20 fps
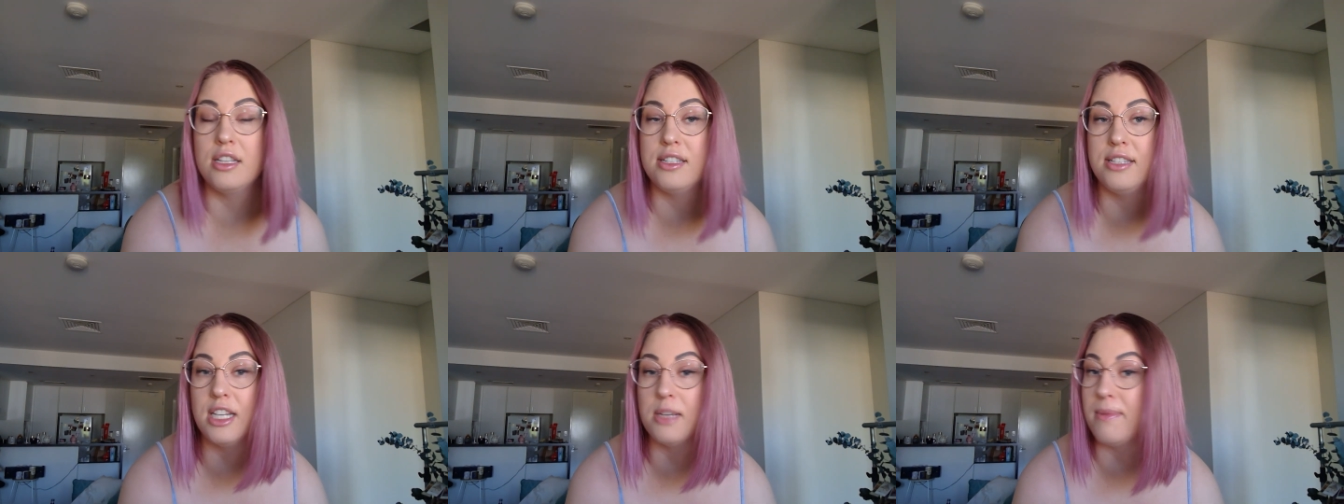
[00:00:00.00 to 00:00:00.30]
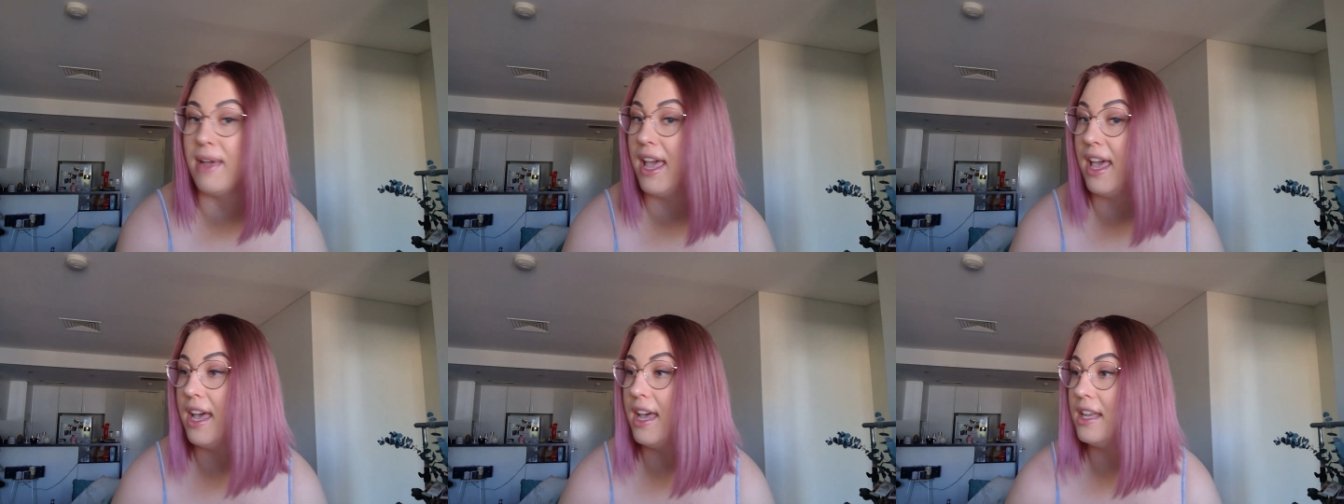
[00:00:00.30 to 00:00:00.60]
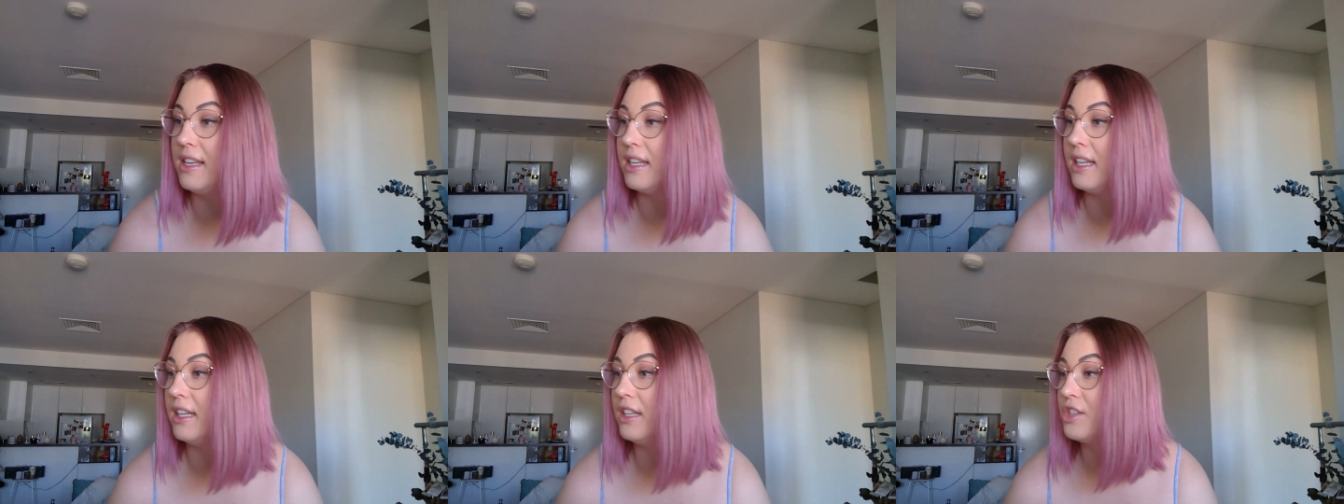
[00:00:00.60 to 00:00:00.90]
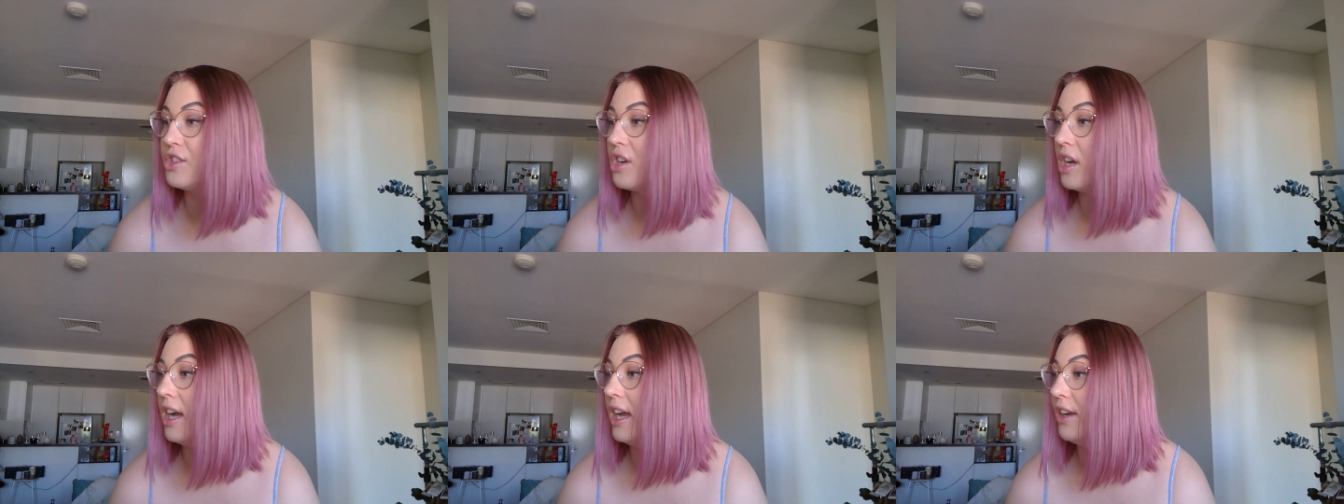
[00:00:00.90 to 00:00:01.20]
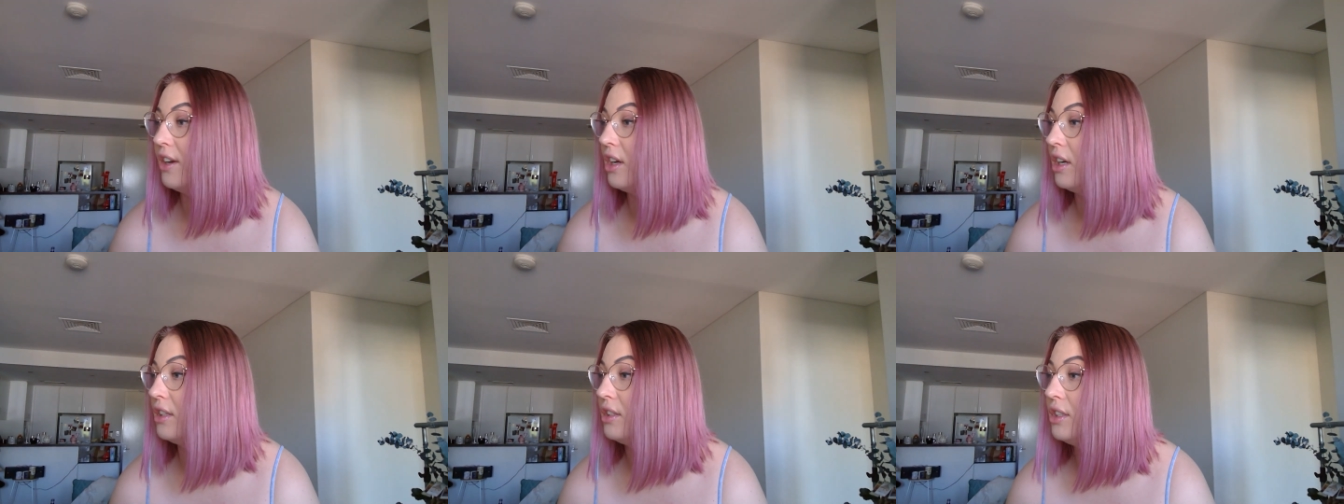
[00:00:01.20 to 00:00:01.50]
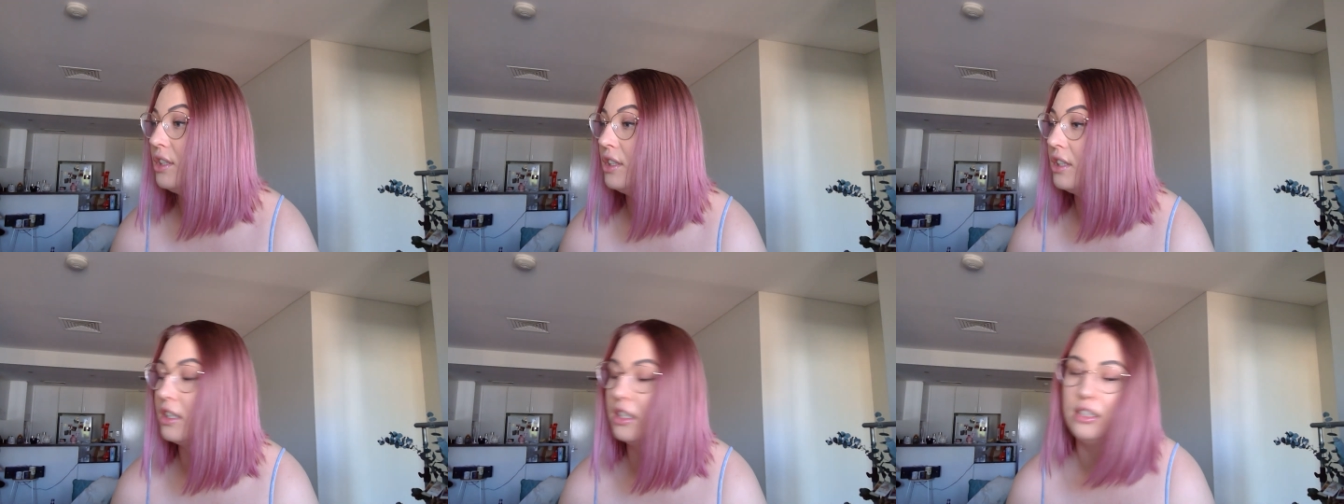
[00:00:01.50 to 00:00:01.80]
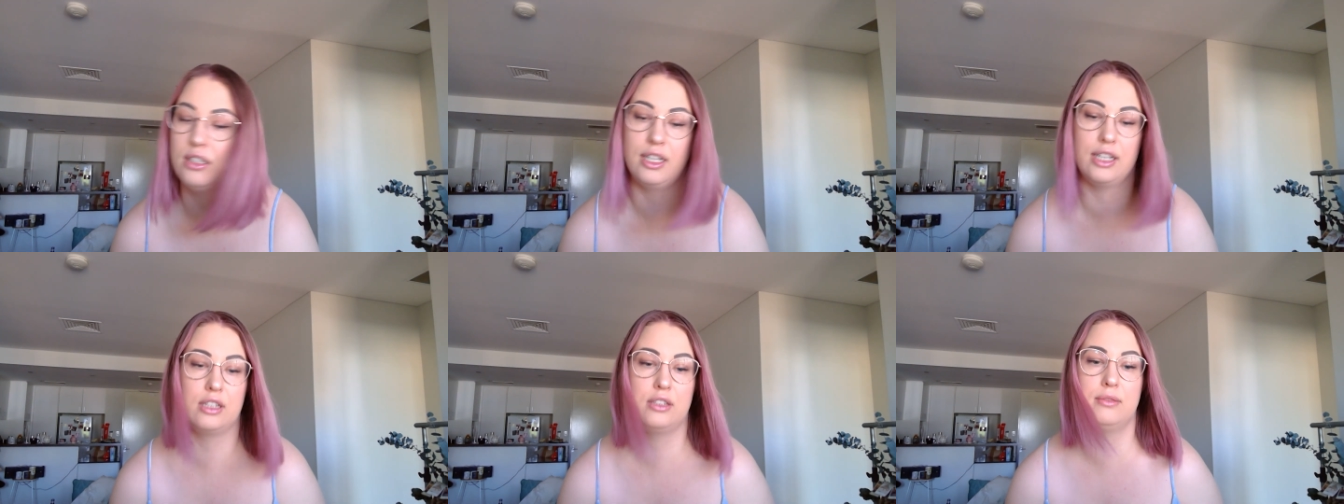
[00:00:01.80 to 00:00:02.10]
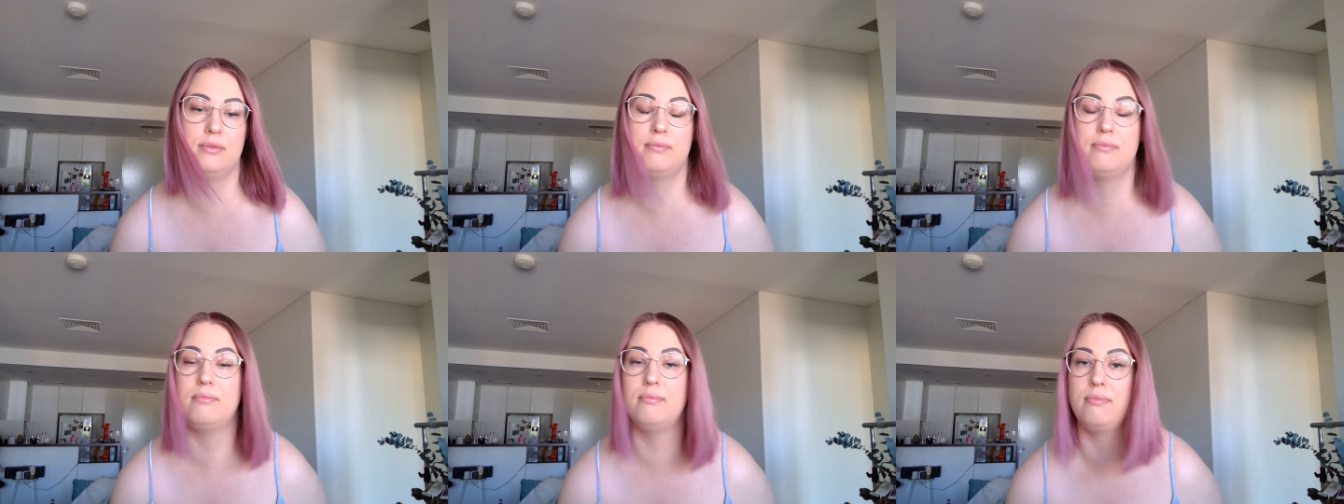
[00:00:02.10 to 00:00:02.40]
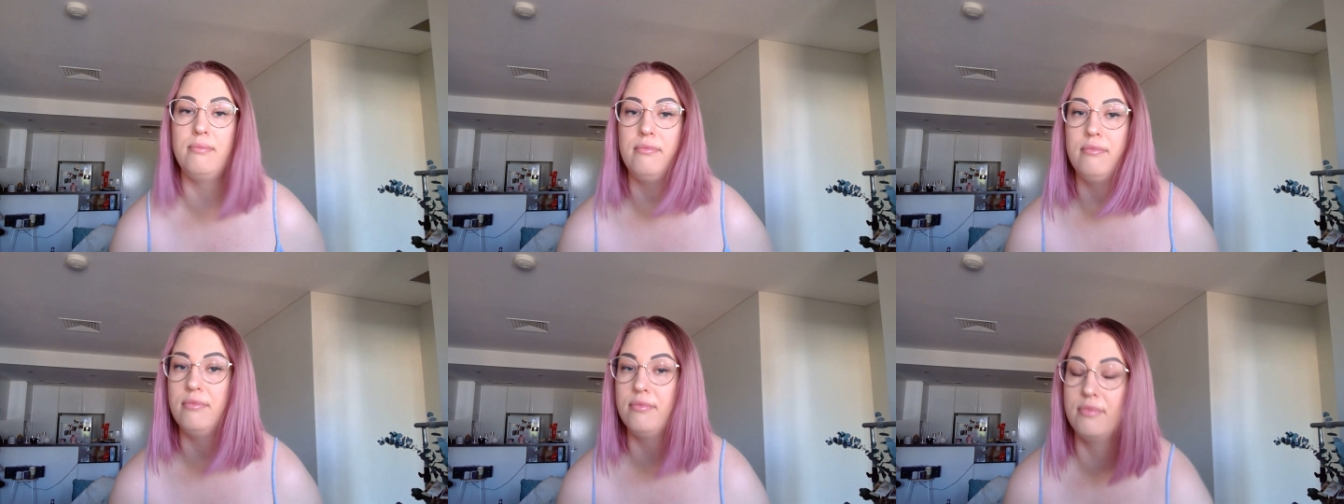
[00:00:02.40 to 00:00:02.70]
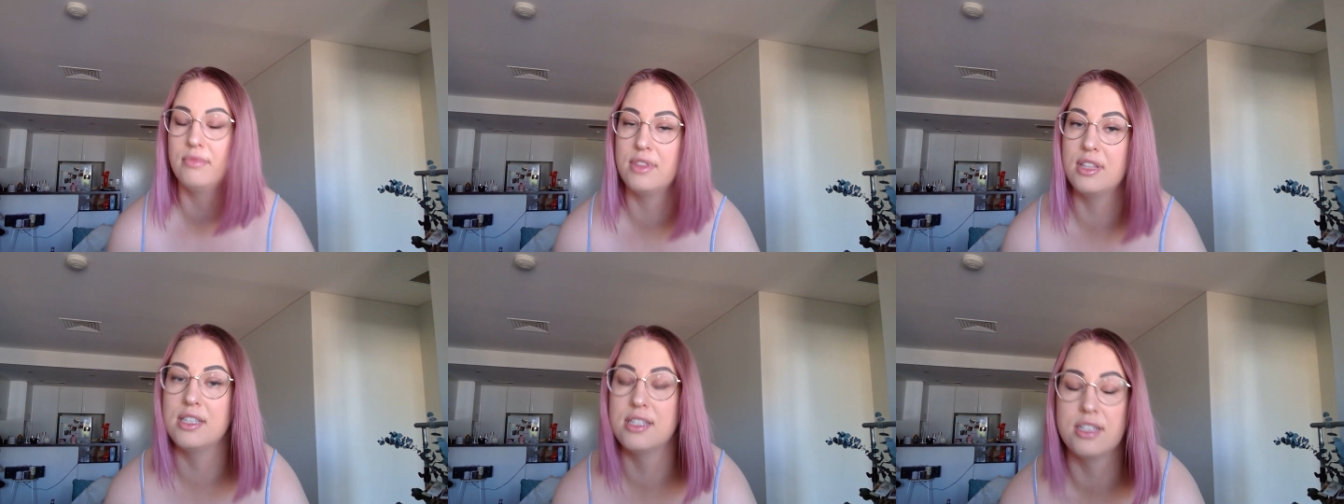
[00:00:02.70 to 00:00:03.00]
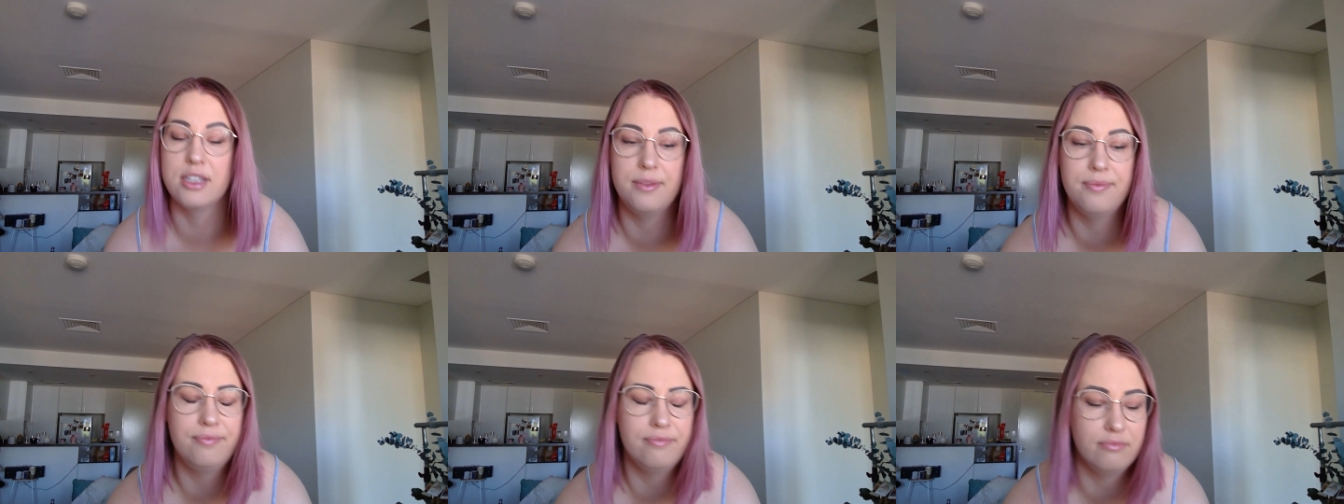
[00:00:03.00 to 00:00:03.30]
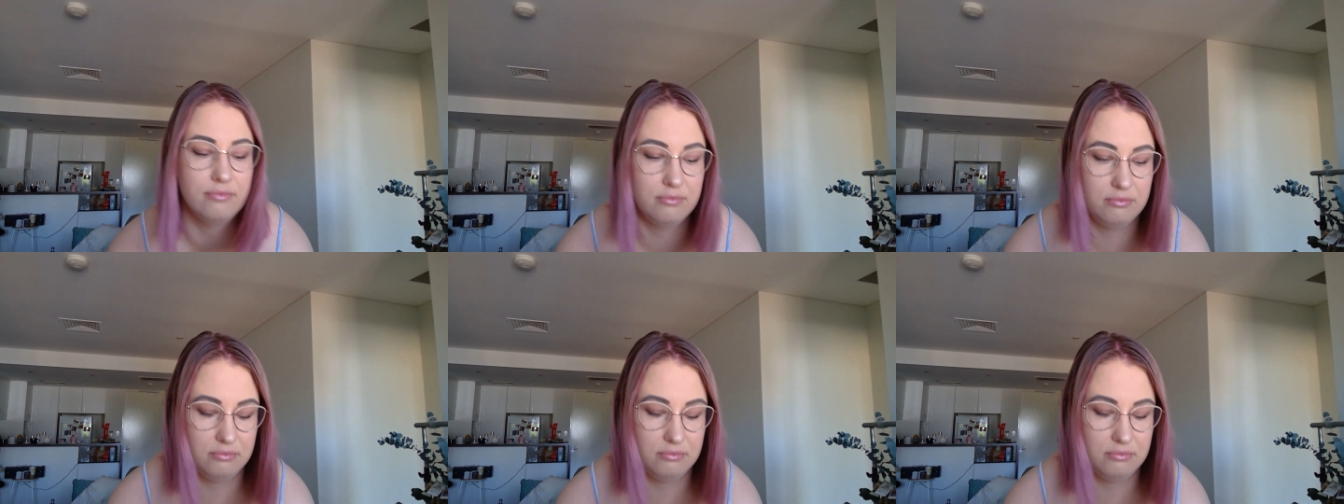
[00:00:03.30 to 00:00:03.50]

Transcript: Stick my hand in, try and not look. Hang on. There's the...